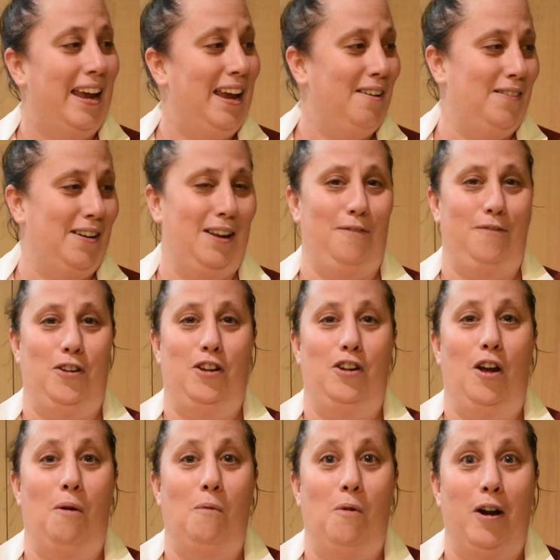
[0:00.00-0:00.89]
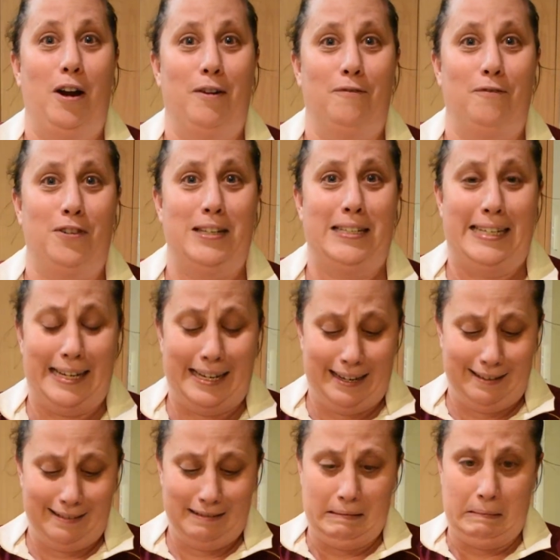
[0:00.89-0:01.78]
even if you don't want them for
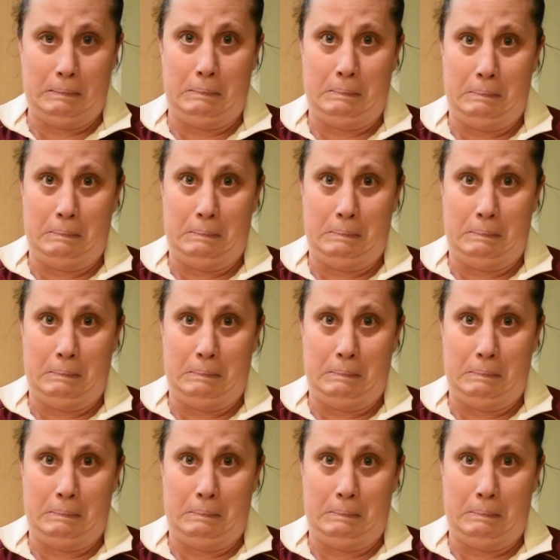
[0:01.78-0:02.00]
dinner.